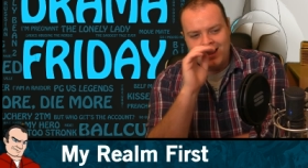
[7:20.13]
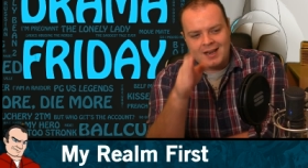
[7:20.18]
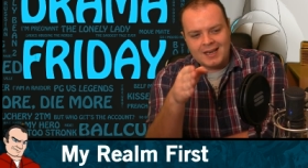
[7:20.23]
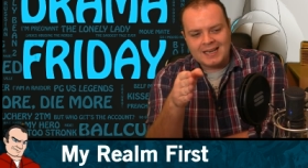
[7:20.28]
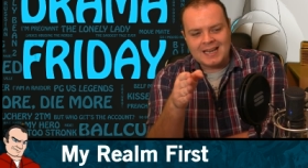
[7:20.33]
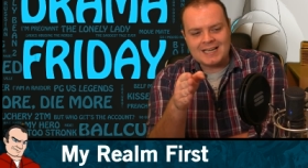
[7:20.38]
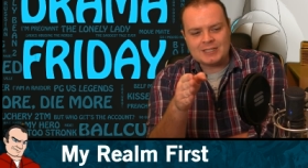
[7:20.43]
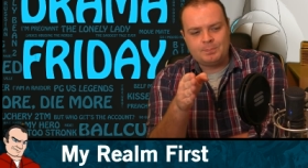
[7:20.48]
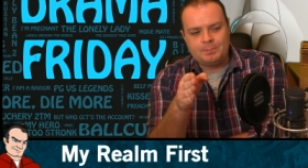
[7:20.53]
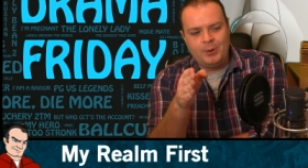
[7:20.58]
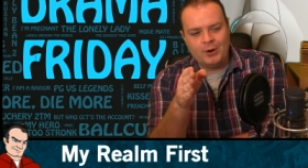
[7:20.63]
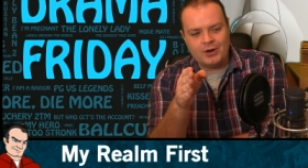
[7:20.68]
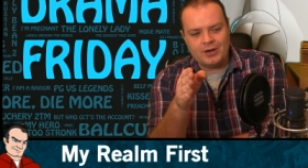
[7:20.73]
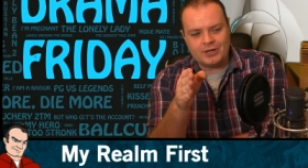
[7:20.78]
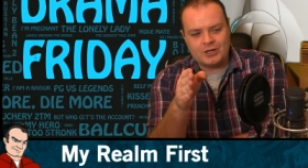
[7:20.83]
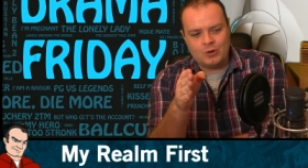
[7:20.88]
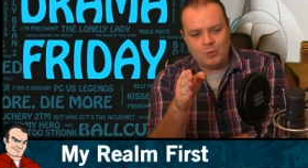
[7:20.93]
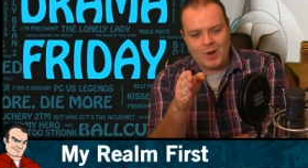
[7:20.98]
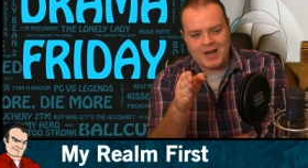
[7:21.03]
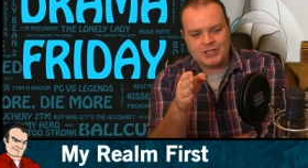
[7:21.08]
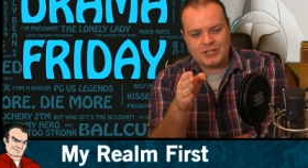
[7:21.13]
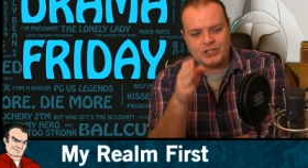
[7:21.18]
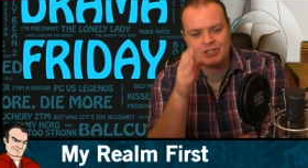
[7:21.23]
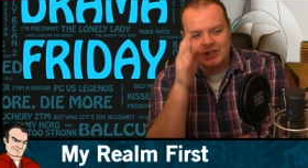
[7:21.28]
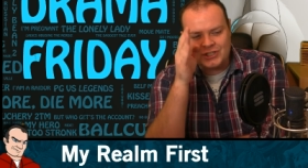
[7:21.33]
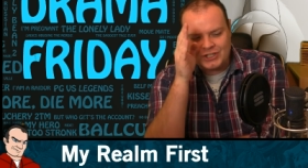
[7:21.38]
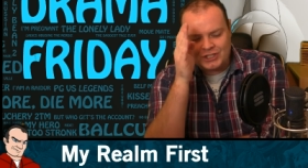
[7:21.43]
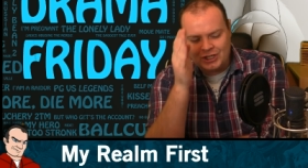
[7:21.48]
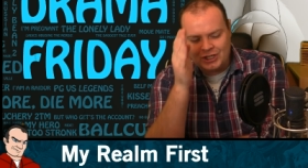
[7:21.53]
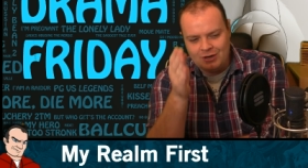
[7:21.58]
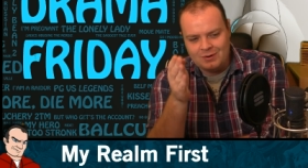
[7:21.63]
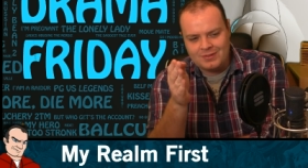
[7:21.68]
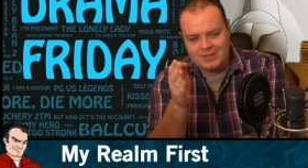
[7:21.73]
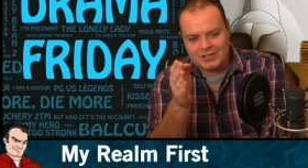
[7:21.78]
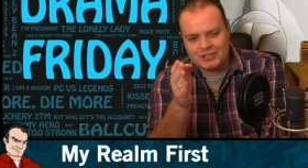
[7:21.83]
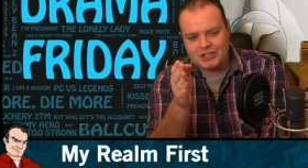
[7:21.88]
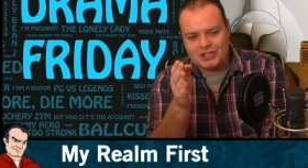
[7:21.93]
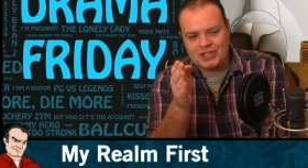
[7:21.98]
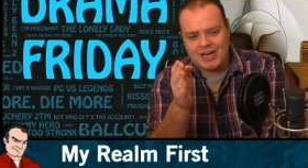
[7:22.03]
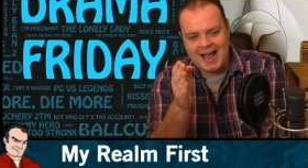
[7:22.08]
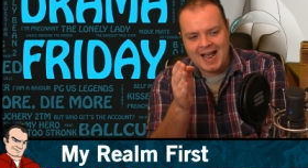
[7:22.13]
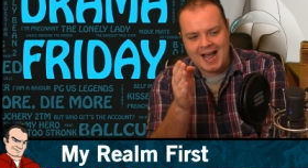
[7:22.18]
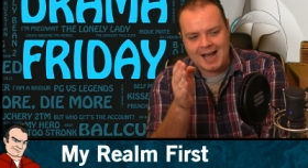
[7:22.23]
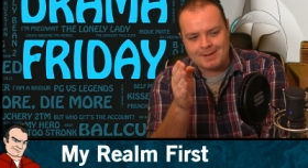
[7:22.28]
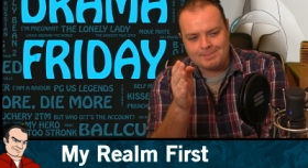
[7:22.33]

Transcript: Let's put a question to the chat